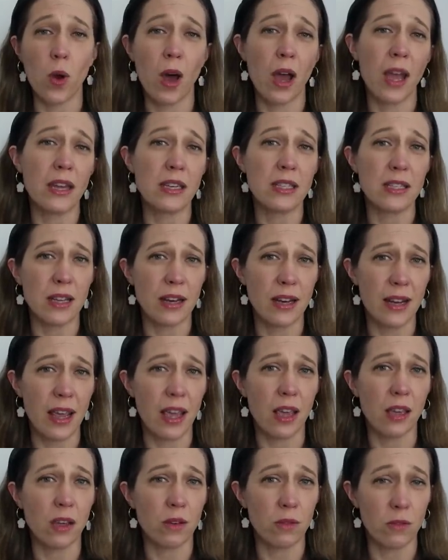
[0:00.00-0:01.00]
wide
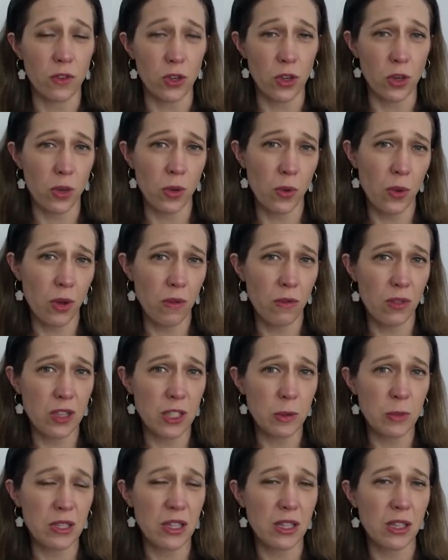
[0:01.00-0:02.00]
leg view of
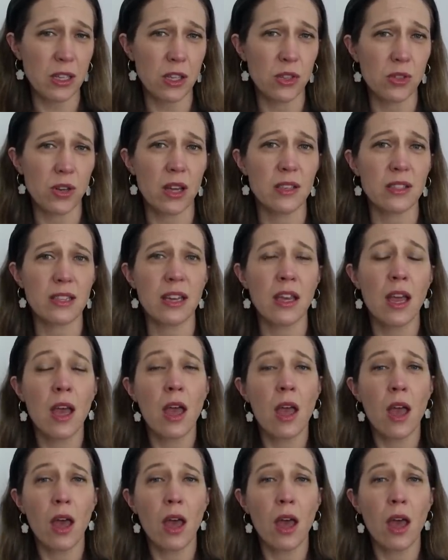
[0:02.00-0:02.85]
this particular trouser.